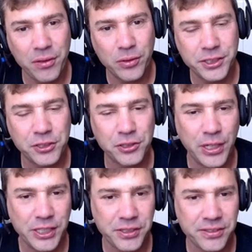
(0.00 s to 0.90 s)
the
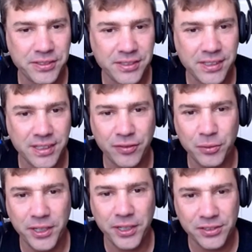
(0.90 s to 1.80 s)
registrations
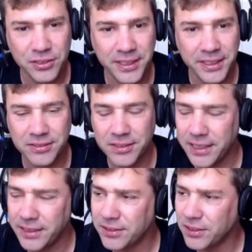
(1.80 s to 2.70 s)
from yesterday,
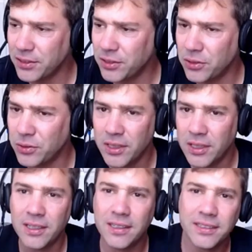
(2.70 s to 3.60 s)
right? So
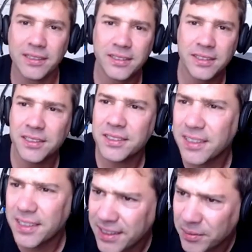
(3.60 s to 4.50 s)
let's see,
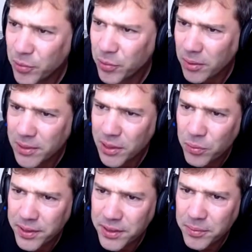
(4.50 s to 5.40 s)
I can probably
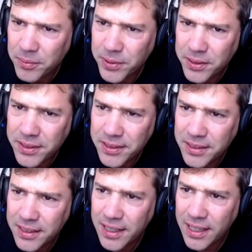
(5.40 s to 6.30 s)
open it up here.
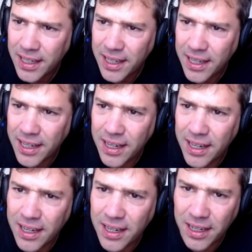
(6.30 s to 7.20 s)

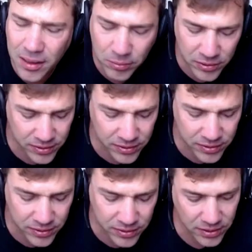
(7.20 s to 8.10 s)
Um,
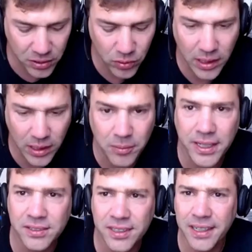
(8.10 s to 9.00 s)
so I'm
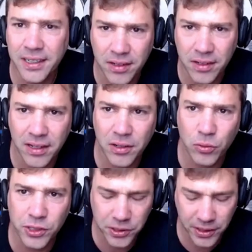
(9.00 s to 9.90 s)
guessing uh,
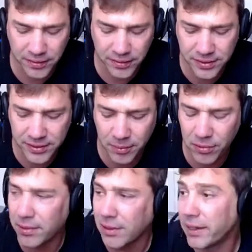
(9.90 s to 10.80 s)
we should have
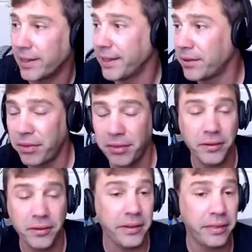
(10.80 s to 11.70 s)
something like
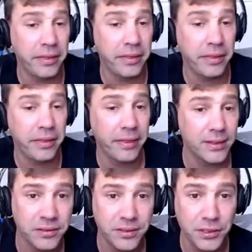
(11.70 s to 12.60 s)
thirty
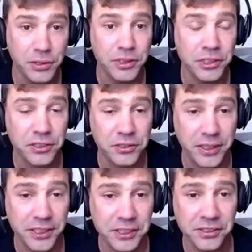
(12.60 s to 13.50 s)
thousand new
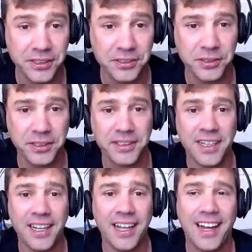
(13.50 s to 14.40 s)
registrations yesterday.
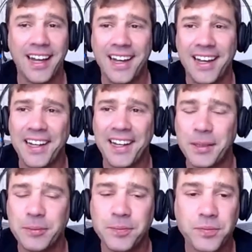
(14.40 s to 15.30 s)

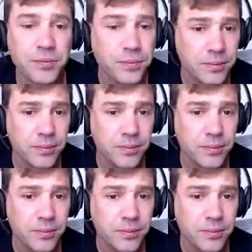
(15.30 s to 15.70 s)
Um,